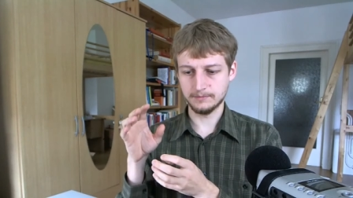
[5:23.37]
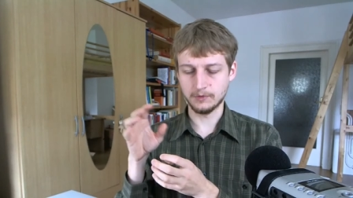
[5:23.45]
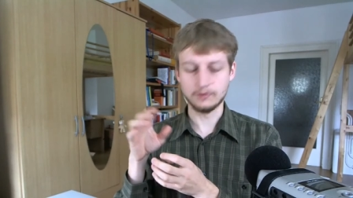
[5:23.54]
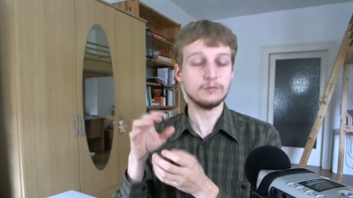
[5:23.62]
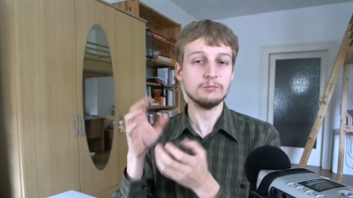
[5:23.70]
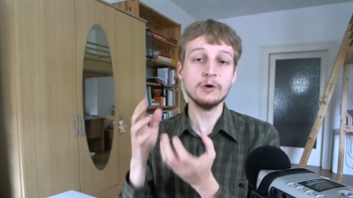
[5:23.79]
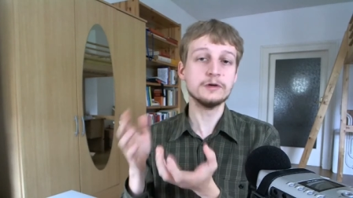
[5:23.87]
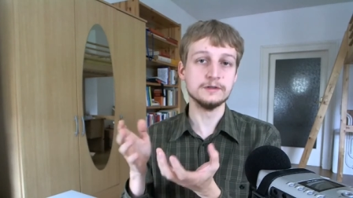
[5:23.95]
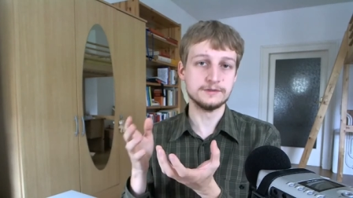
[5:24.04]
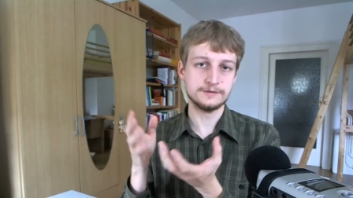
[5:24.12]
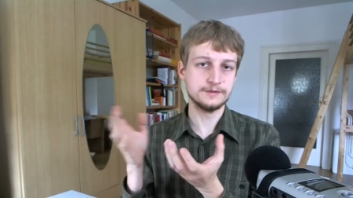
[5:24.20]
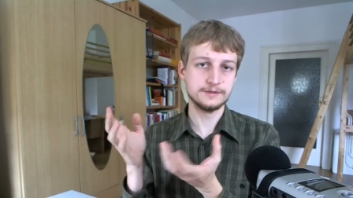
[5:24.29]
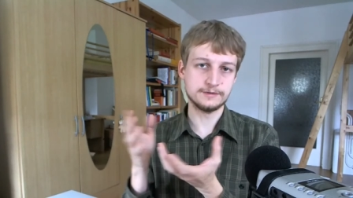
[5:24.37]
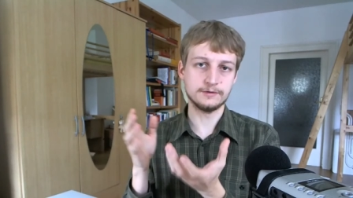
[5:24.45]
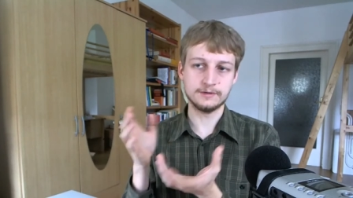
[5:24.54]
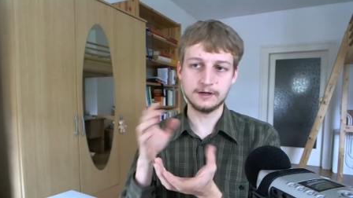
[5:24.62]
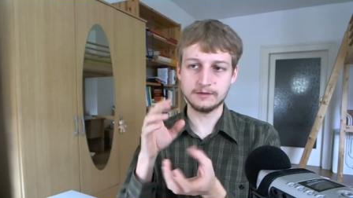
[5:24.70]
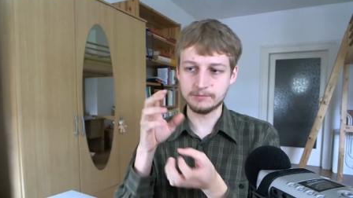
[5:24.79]
or models, it's not
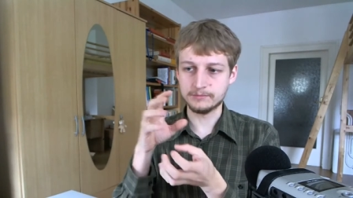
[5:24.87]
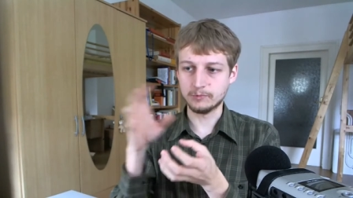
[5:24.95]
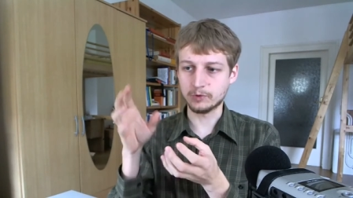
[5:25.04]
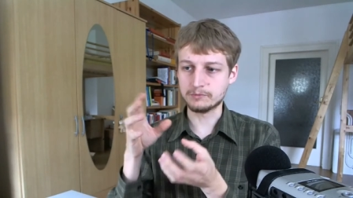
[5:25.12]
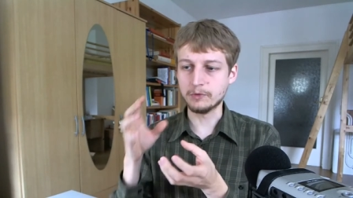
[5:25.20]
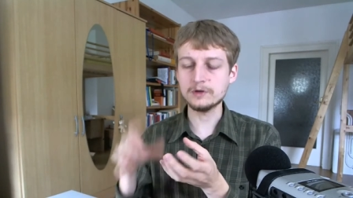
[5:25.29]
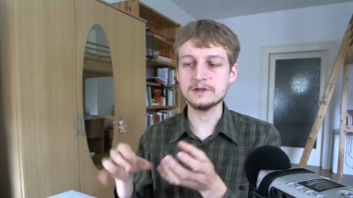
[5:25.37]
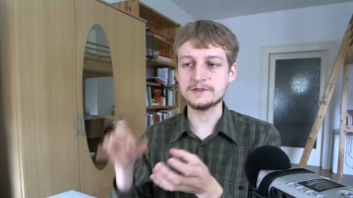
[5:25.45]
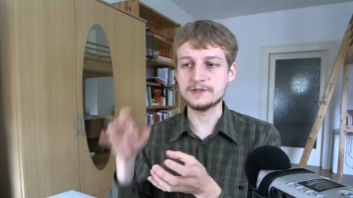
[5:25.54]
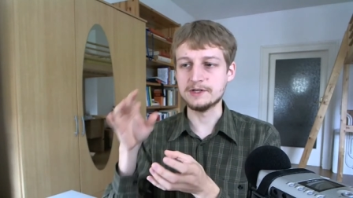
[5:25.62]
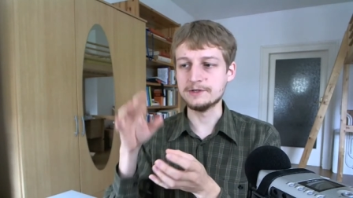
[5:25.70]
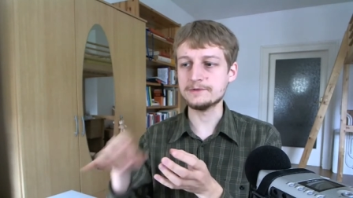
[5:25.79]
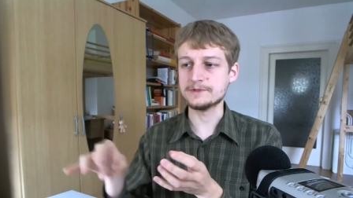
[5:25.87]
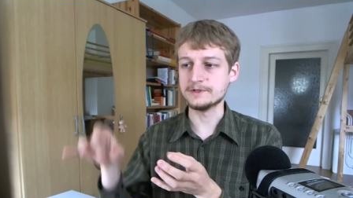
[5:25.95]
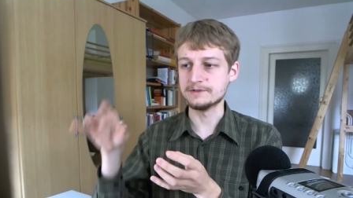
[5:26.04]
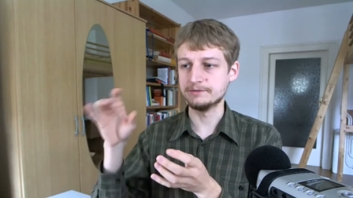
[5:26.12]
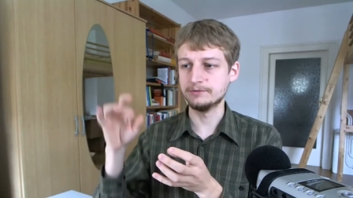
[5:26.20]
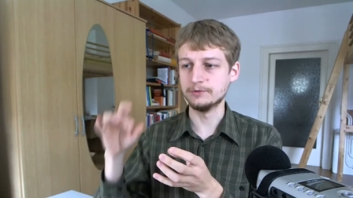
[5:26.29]
what models he
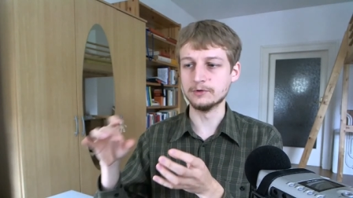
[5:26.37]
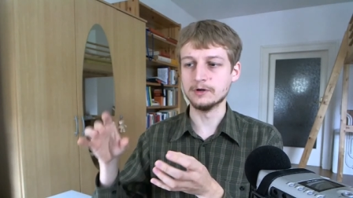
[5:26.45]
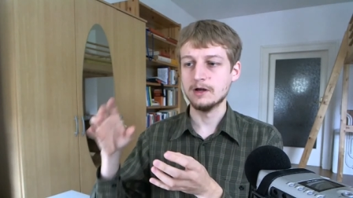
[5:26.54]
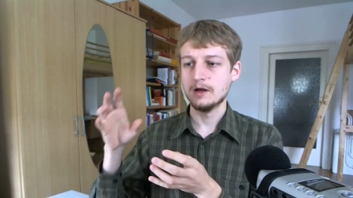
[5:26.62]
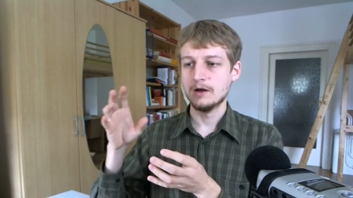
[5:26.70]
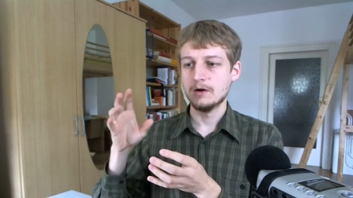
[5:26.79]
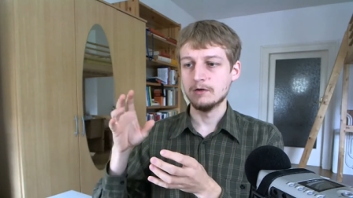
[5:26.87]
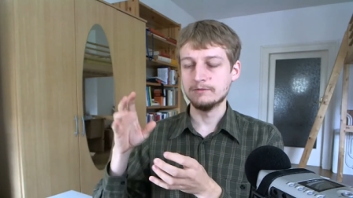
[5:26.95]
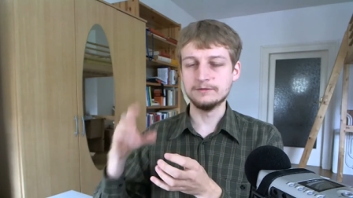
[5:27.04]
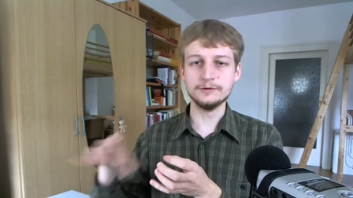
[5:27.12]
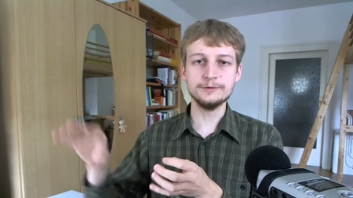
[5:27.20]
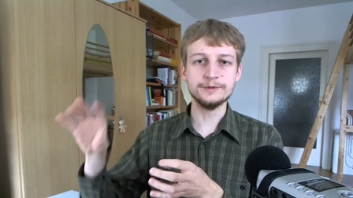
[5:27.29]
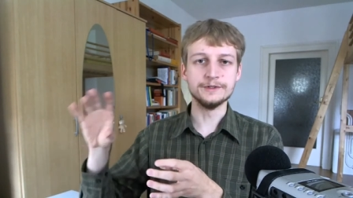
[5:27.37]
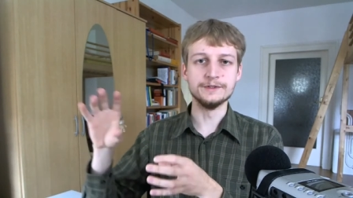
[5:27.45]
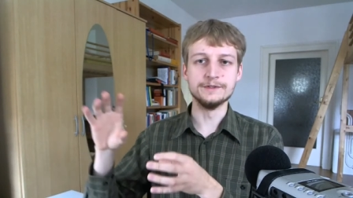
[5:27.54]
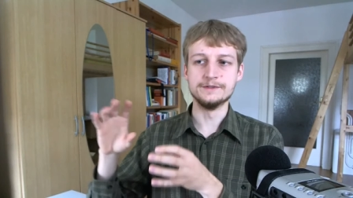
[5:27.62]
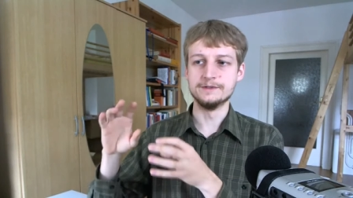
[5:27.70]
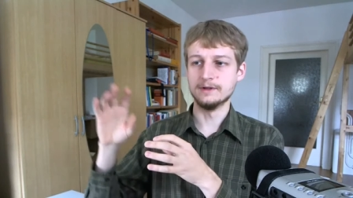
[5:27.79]
uses for
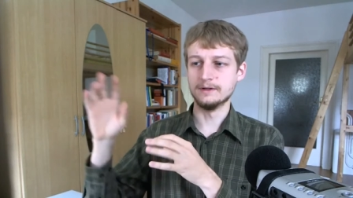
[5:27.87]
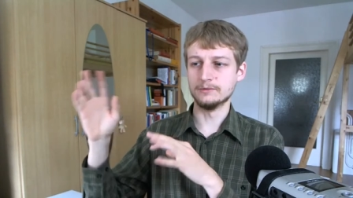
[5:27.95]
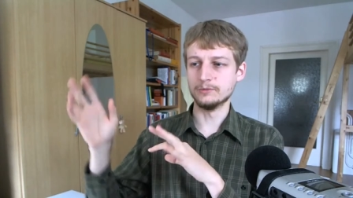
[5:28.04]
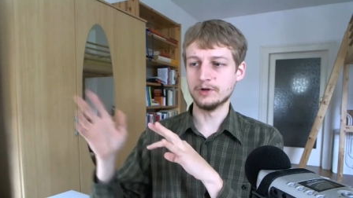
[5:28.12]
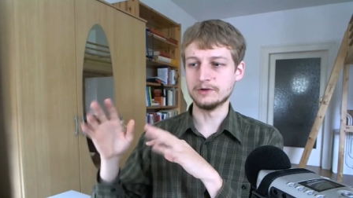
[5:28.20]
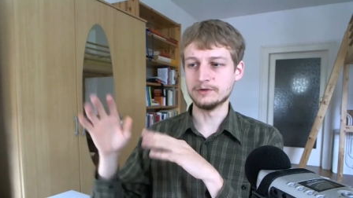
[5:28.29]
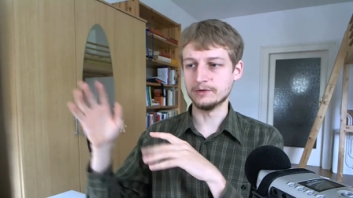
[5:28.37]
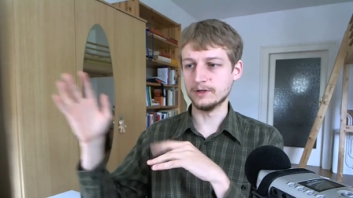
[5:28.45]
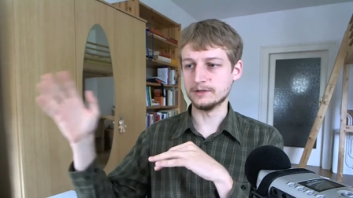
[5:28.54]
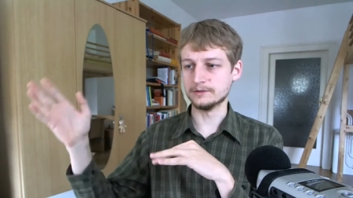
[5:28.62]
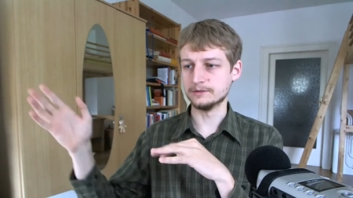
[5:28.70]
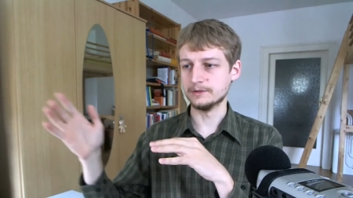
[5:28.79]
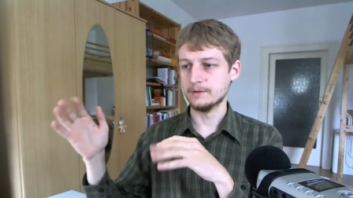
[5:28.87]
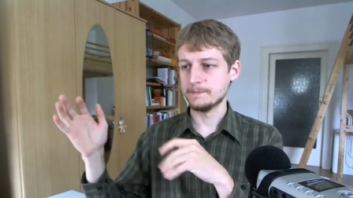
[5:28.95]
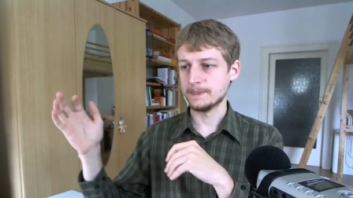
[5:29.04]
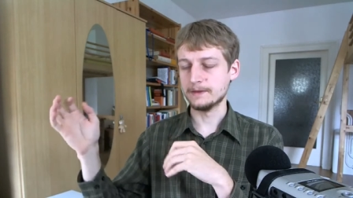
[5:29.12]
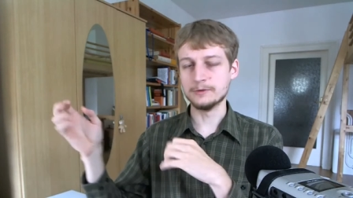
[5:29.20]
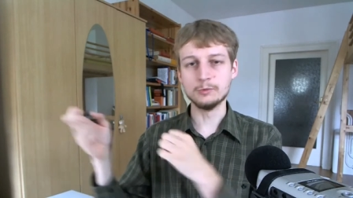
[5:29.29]
fluids and
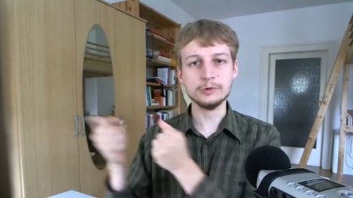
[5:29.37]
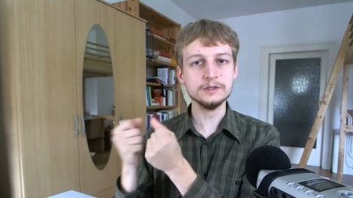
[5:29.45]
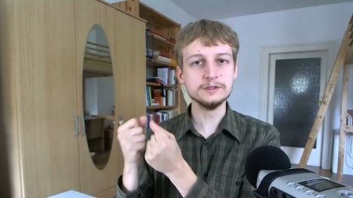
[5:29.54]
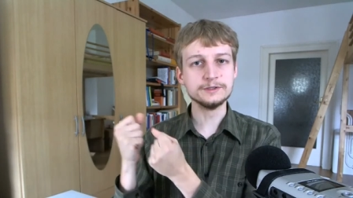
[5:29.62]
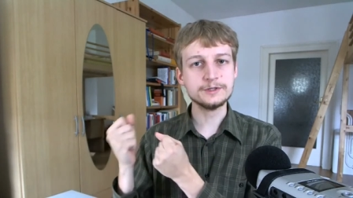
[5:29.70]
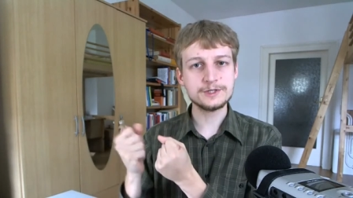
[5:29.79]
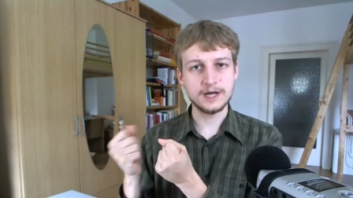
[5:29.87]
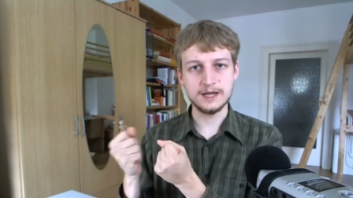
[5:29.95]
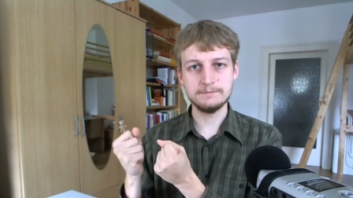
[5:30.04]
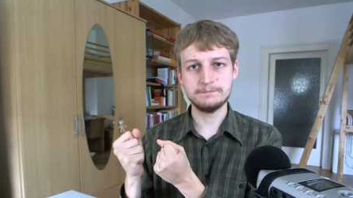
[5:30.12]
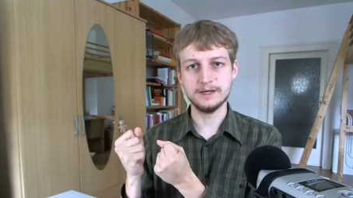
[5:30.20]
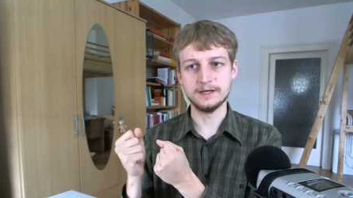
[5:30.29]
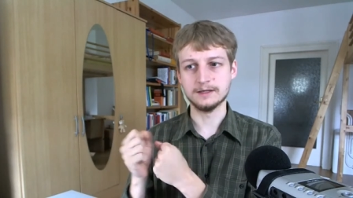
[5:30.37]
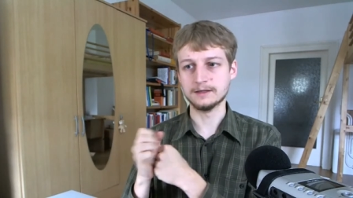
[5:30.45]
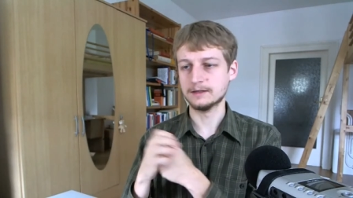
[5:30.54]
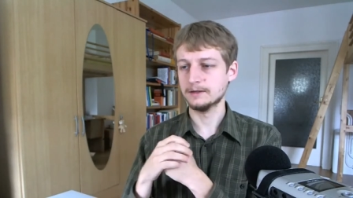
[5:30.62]
the world shaping.